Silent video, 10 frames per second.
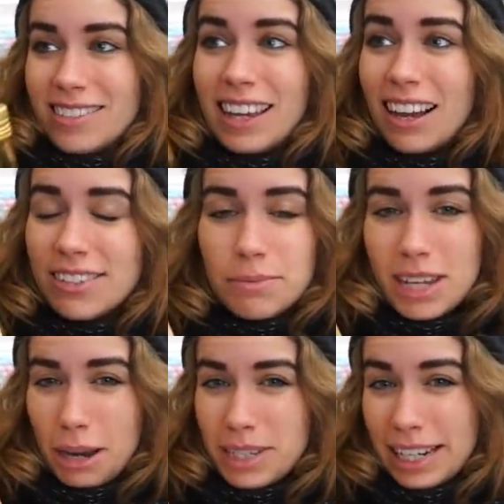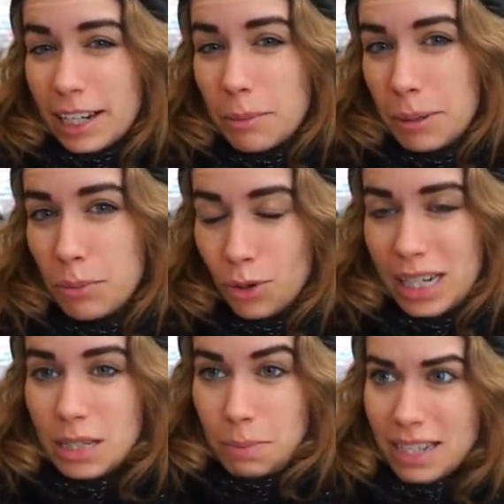They are sometimes a little bit more
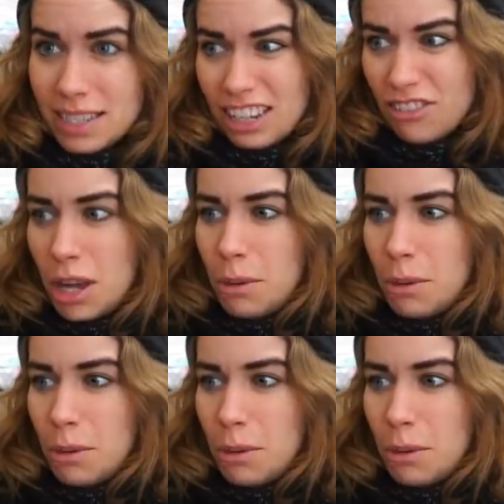expensive,